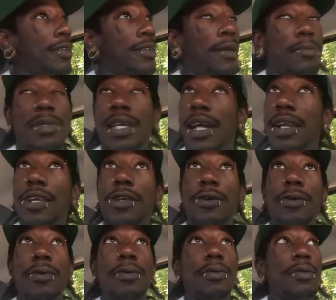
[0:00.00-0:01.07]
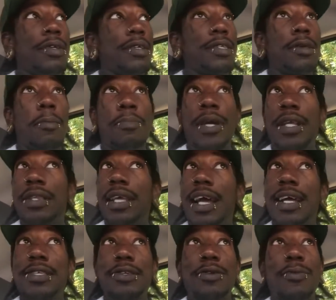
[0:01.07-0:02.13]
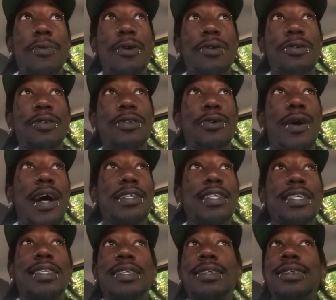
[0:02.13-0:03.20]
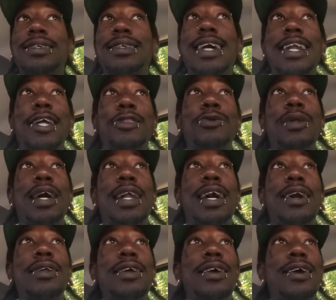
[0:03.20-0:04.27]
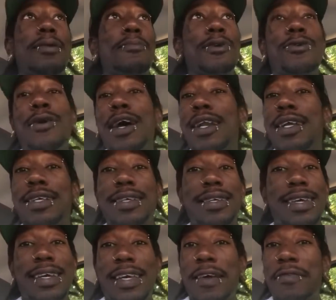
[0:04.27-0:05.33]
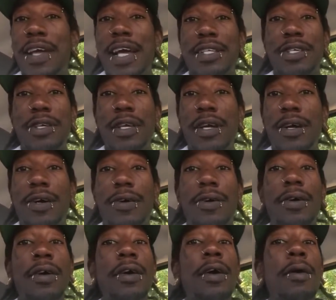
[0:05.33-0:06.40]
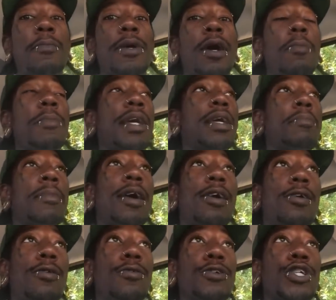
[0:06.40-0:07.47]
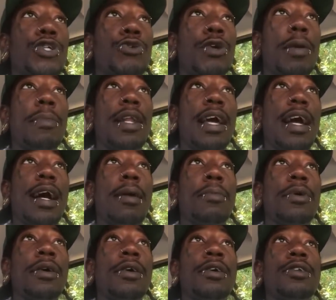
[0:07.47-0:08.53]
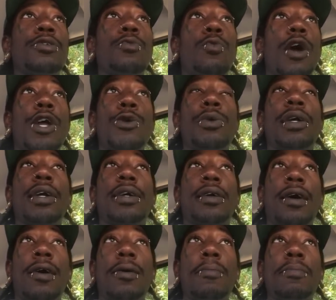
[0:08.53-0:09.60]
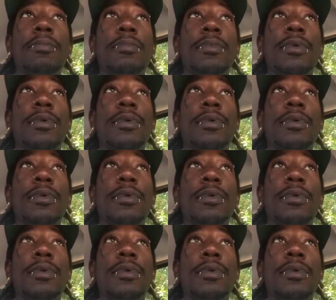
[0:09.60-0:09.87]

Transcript: I'm telling you, it's some big things in the work. So I just kind of threw that out there. I'm going to go ahead and, and give that to y'all. But I'm making my own streaming app where you can come,